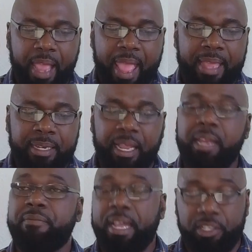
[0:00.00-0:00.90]
and
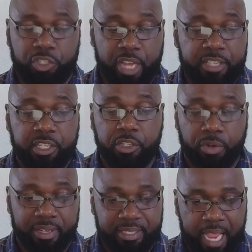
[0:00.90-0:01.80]
invite Jesse
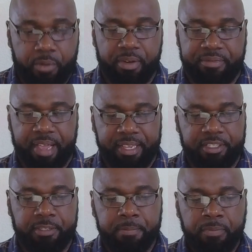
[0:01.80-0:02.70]
to the
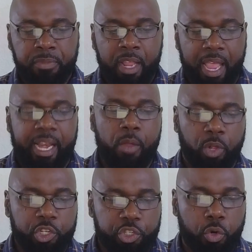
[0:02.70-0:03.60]
sacrifice, and I
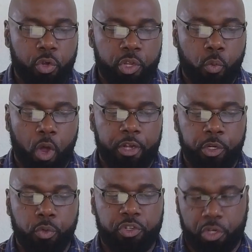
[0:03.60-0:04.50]
will show you what
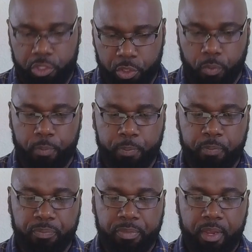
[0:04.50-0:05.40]
you shall do.
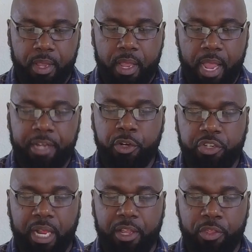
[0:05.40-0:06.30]
And you
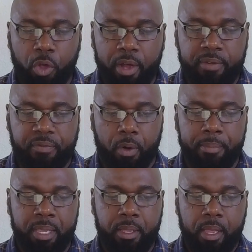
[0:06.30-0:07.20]
shall anoint for
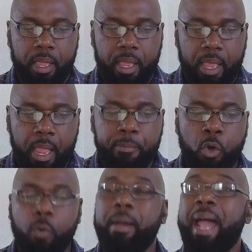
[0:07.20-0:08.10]
me him
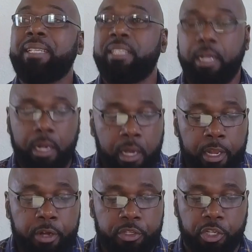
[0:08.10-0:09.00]
whom I
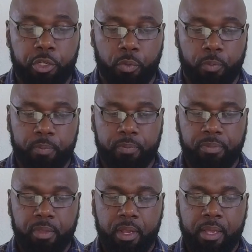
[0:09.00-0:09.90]
declare to you."
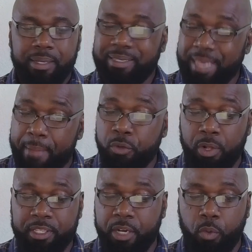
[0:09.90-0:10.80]

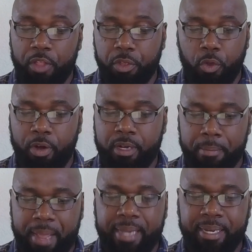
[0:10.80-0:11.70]
Samuel did what the Lord
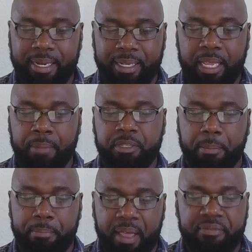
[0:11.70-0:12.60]
commanded and came to
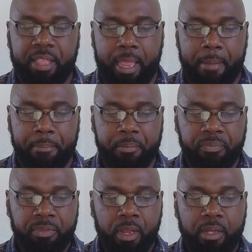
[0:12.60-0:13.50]
Bethlehem.
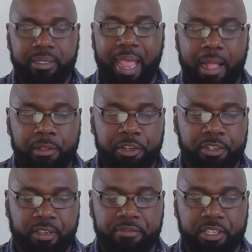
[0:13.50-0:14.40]
The
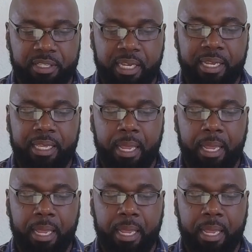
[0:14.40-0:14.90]
elders of the city